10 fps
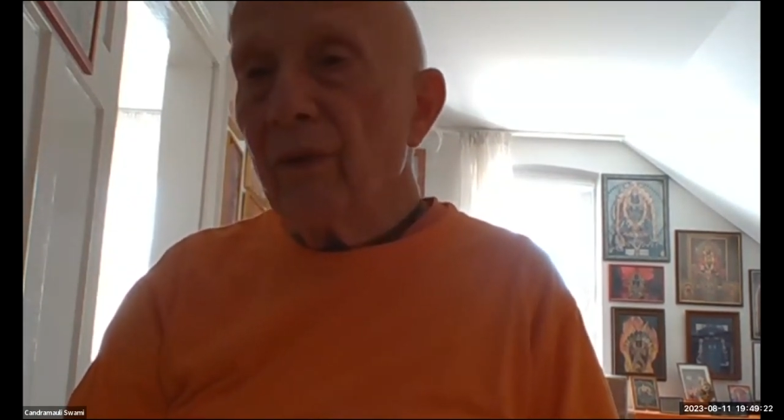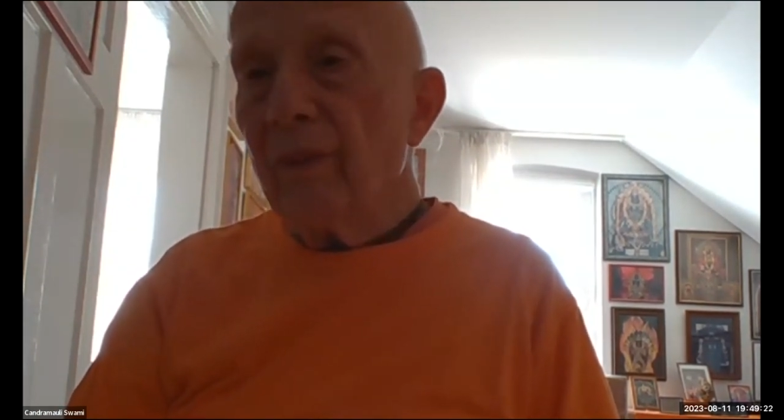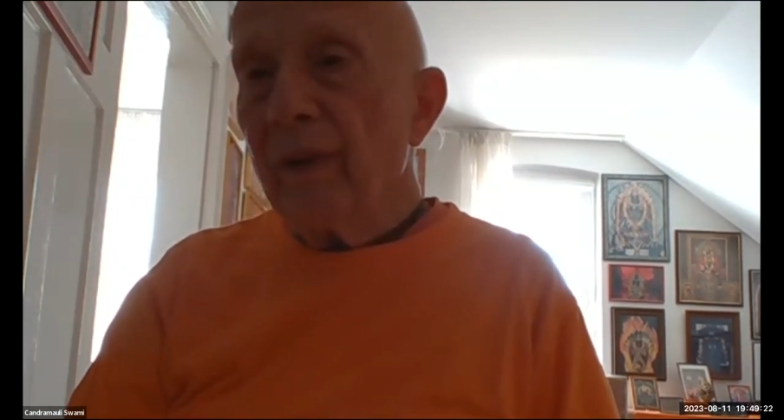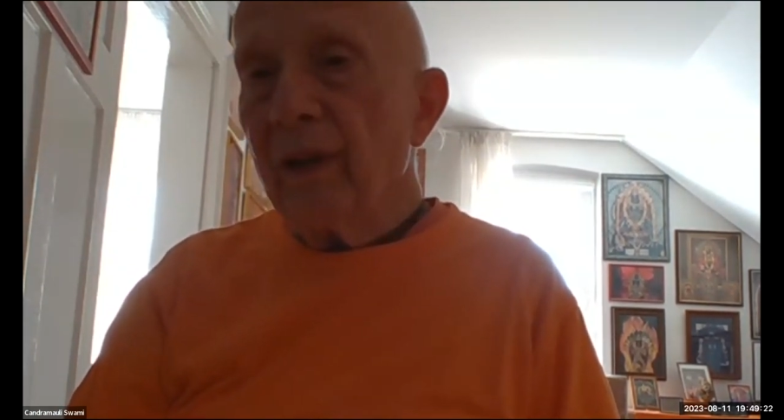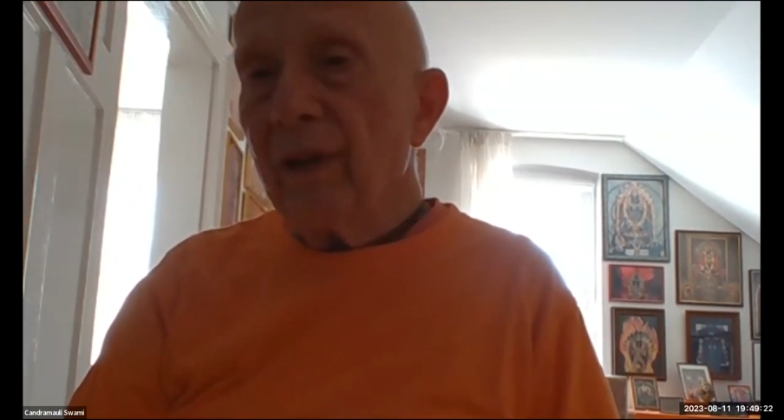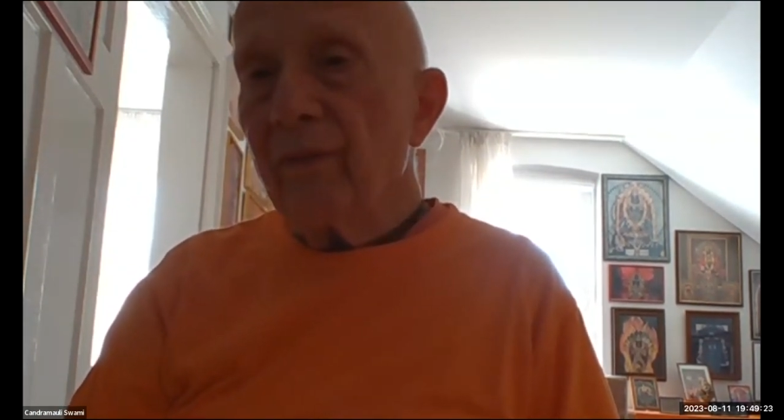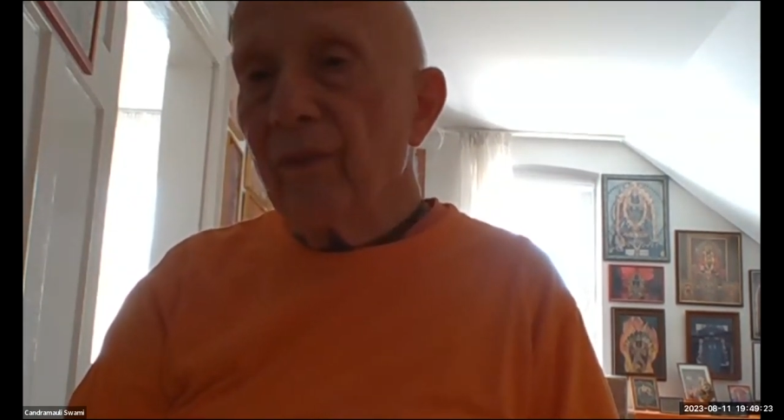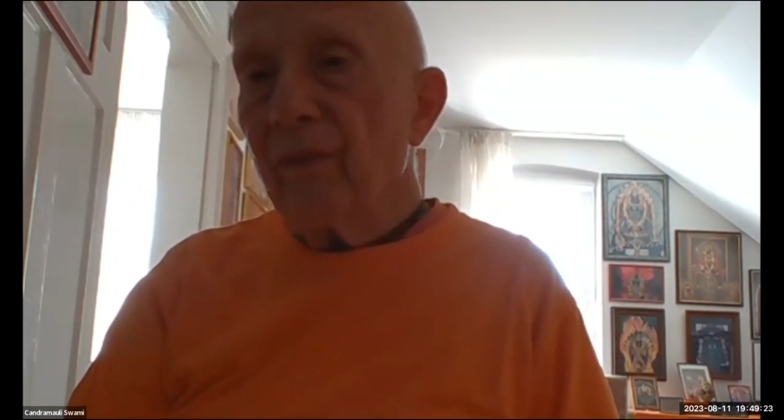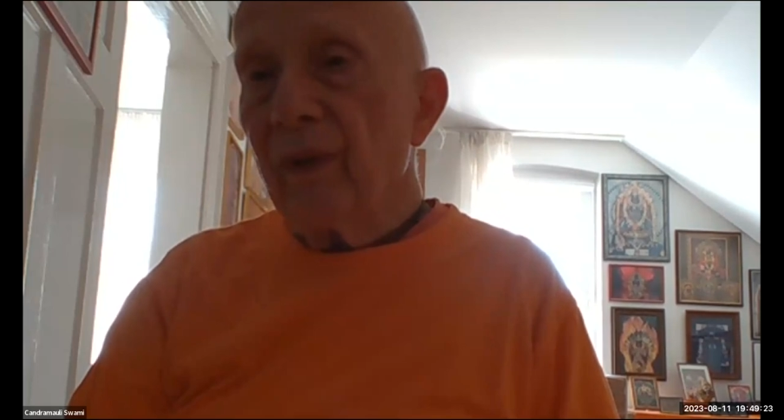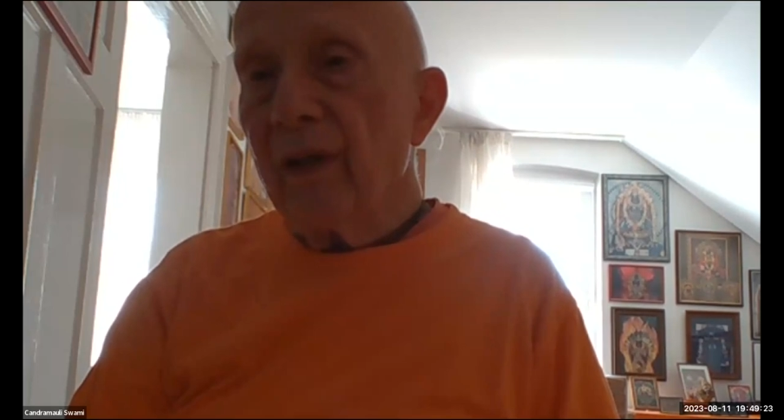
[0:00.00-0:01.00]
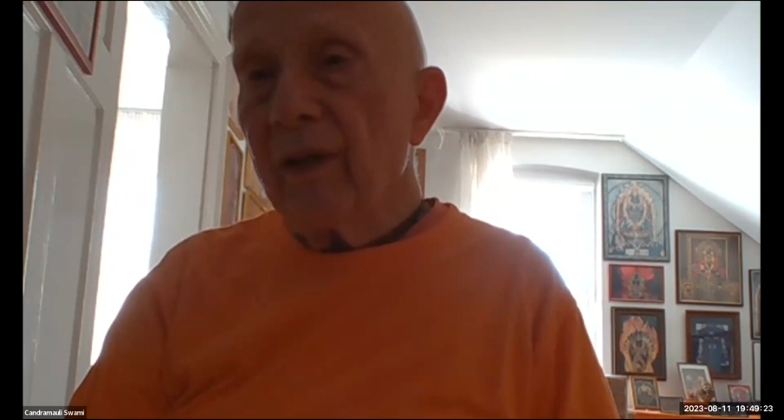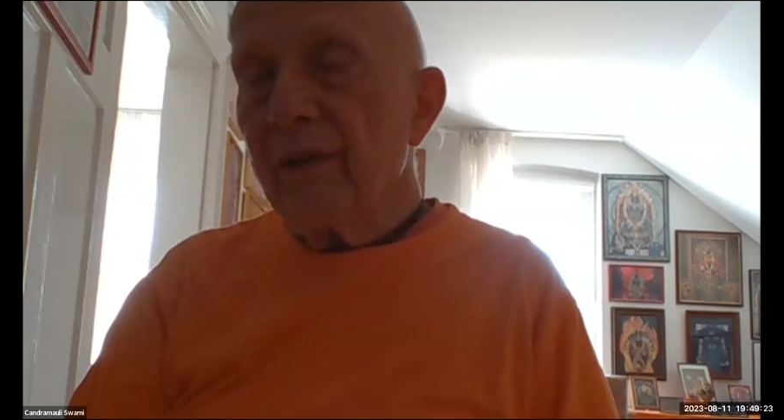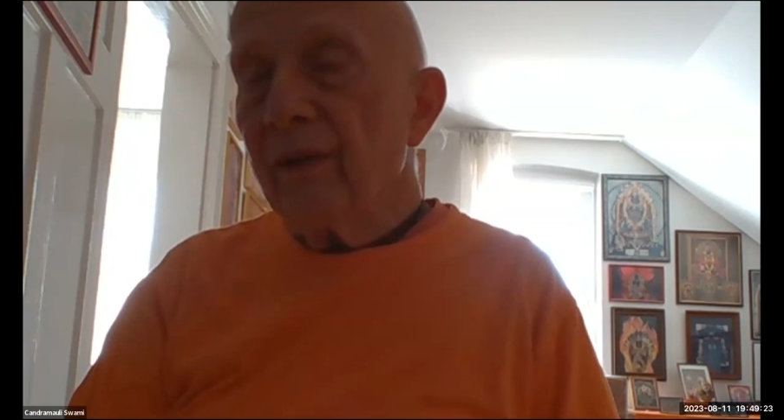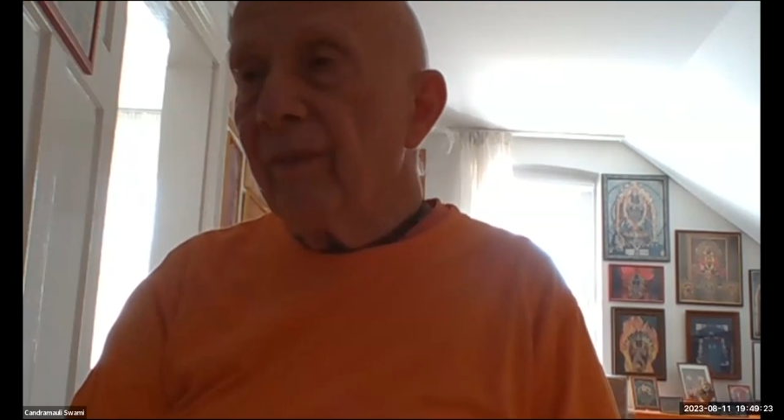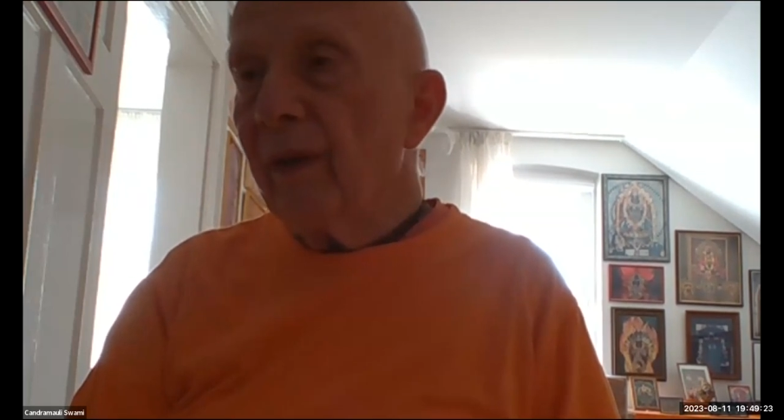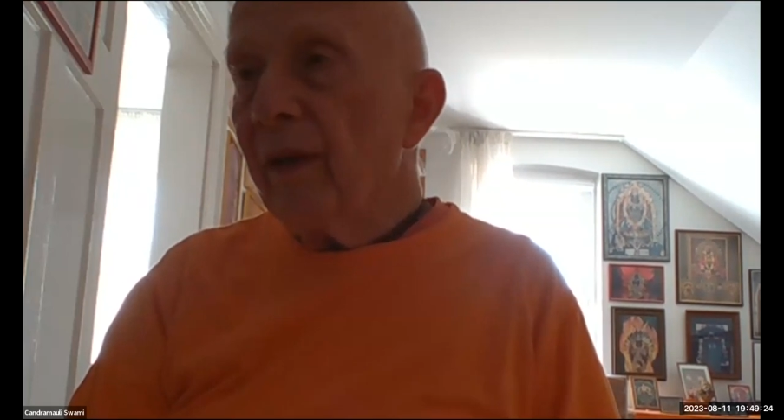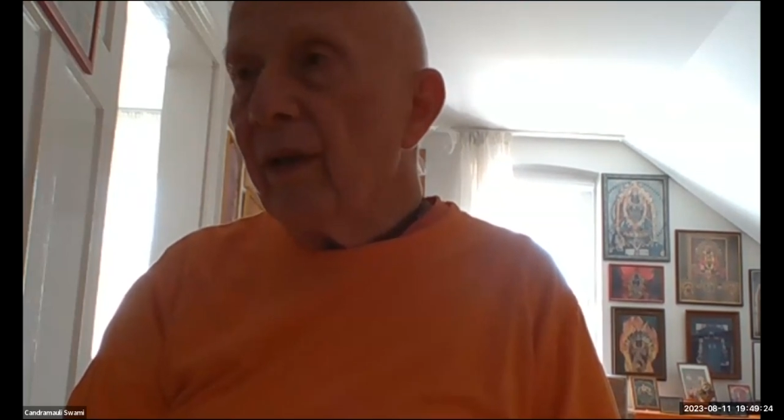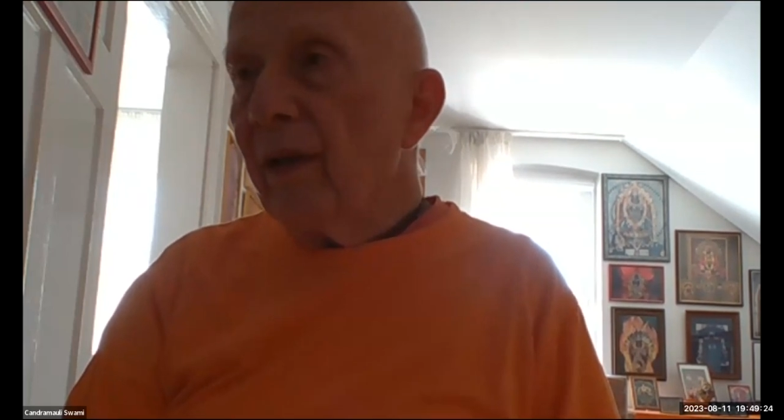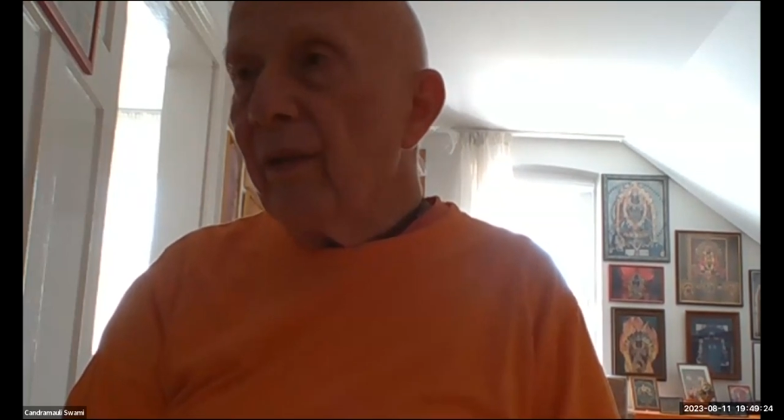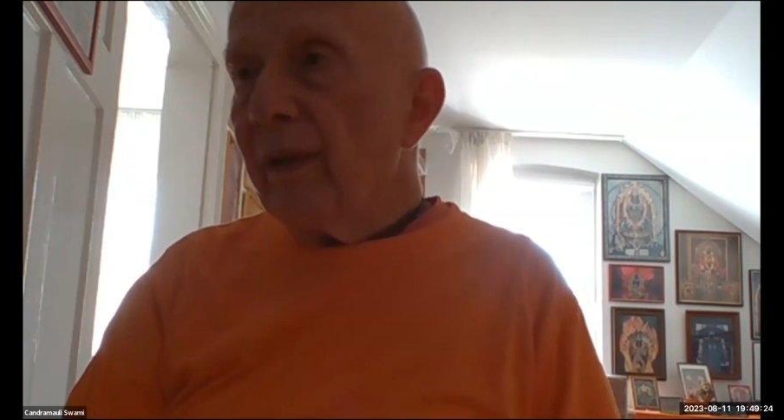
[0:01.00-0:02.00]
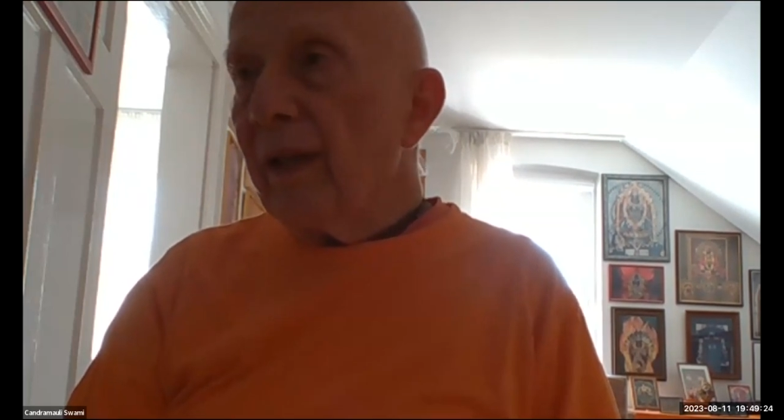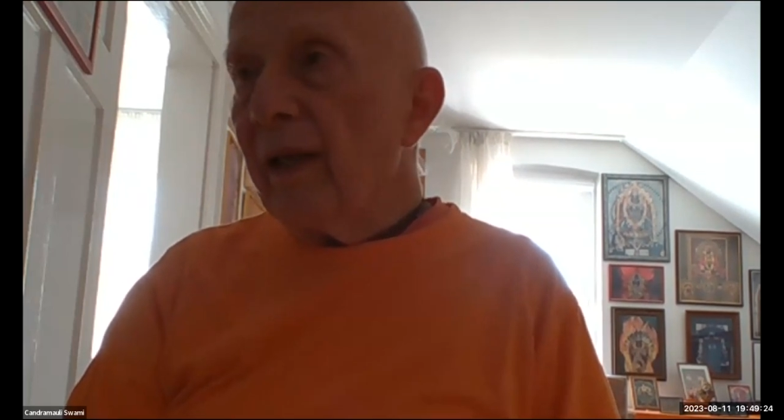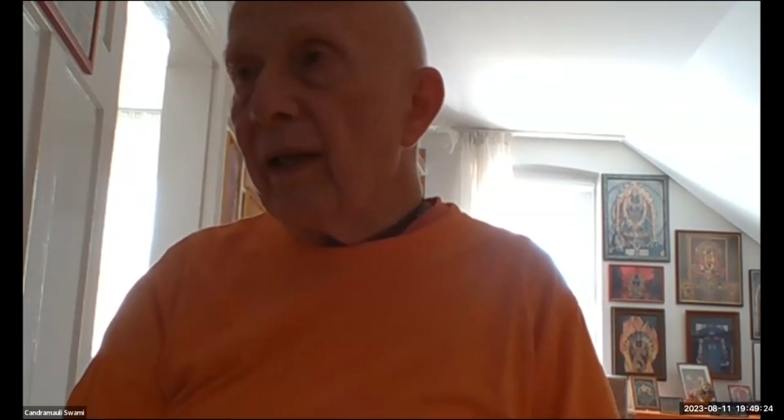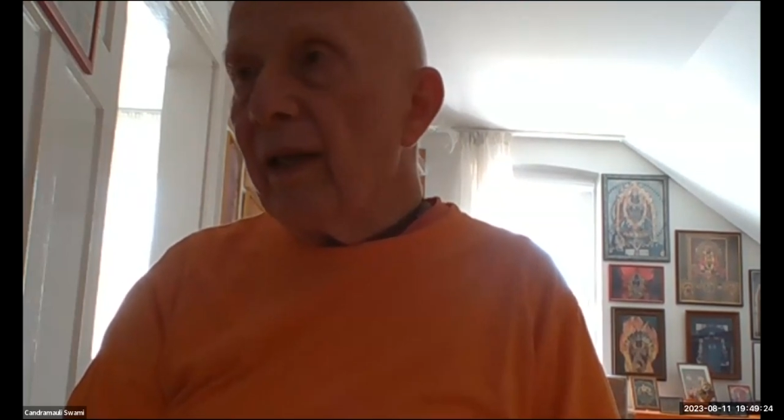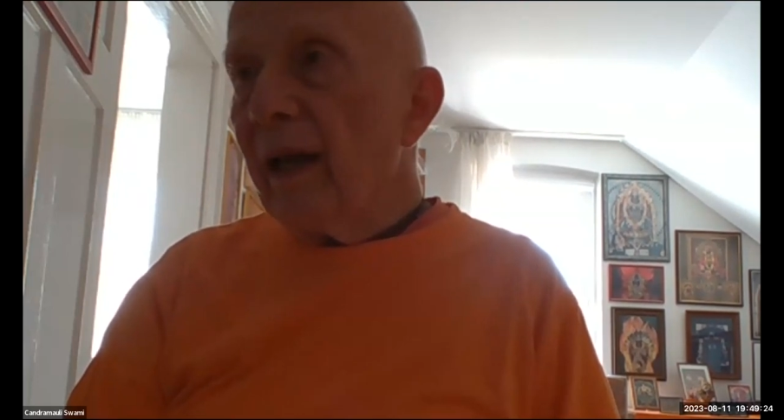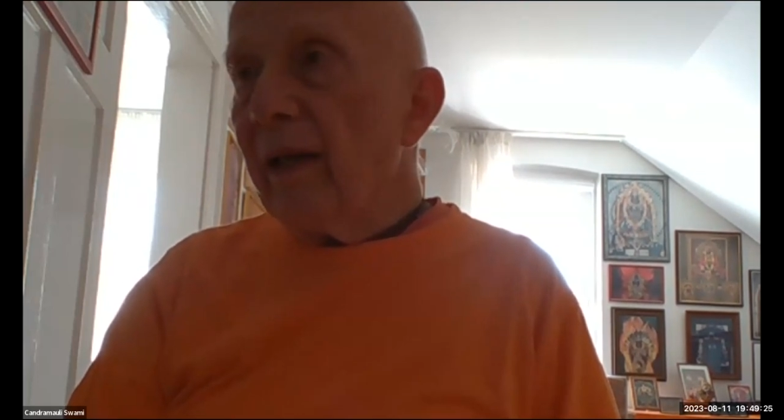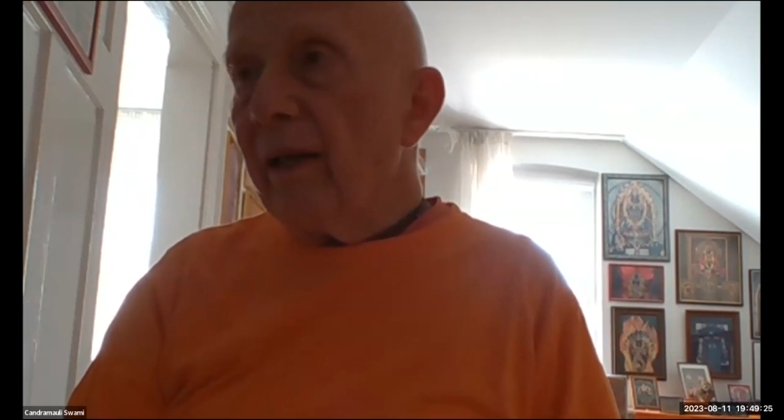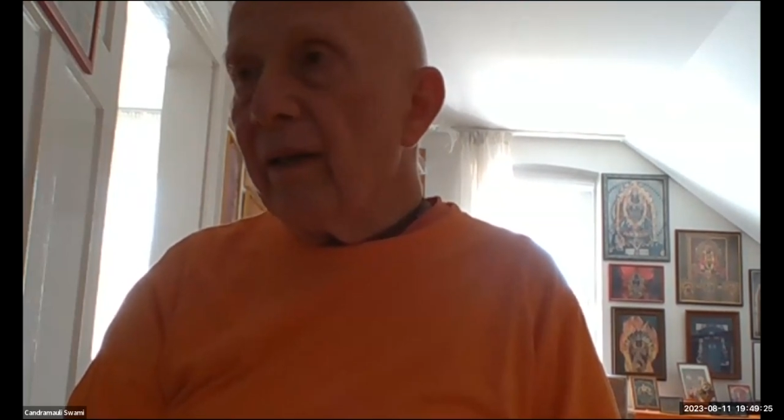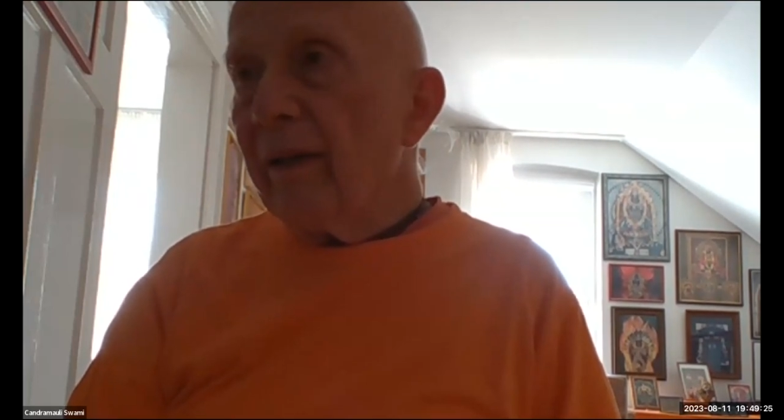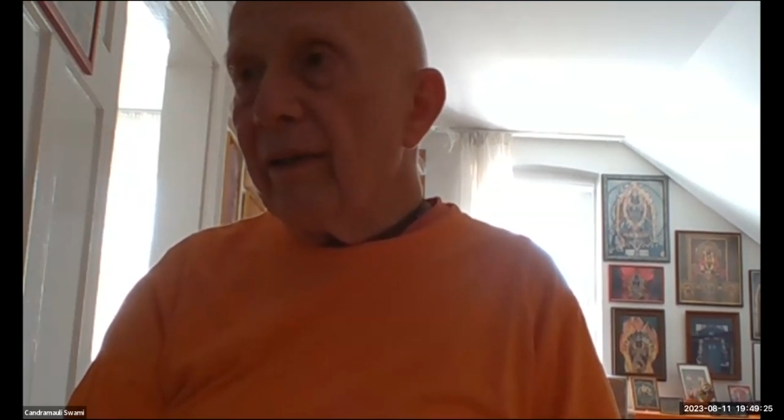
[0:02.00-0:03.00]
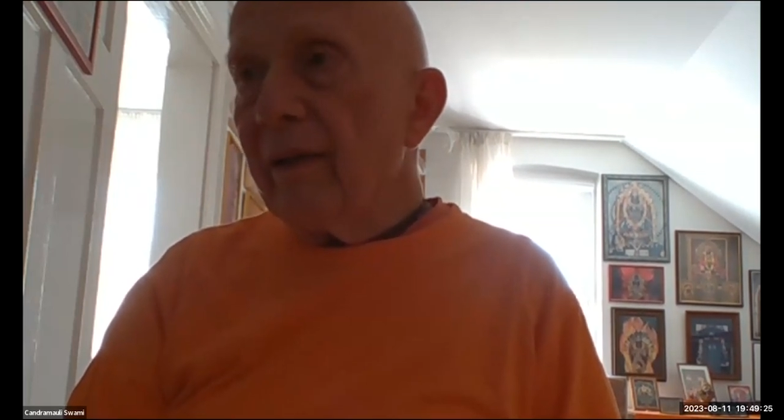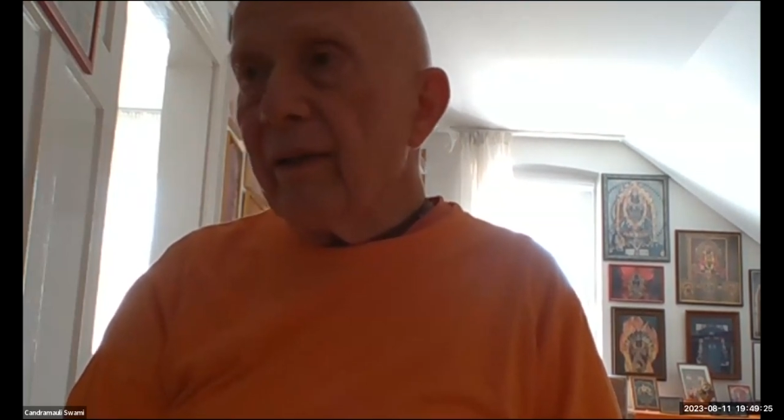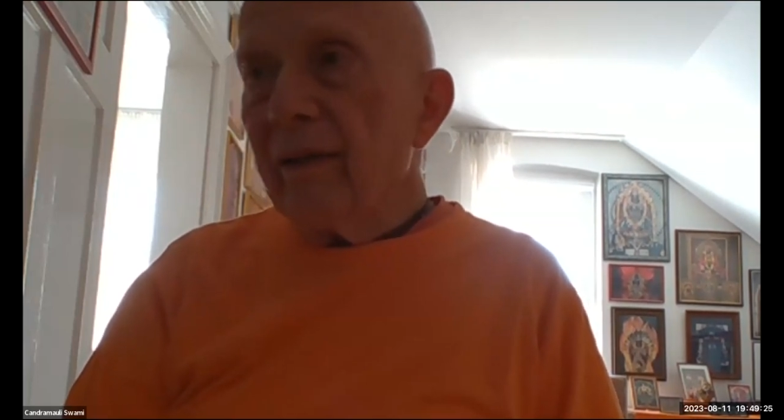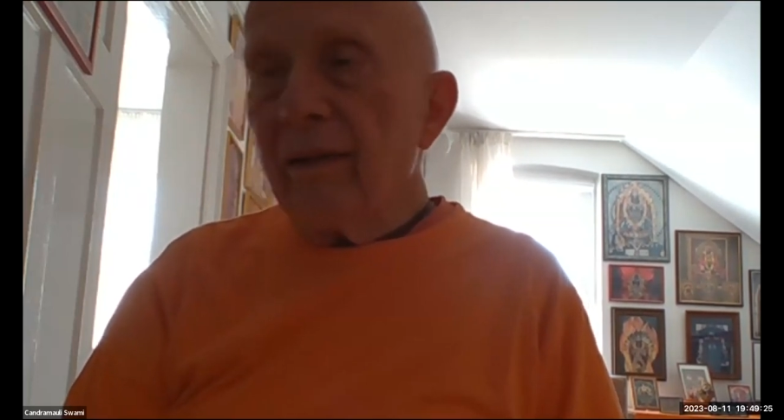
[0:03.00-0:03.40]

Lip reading: so many different ways. But then again,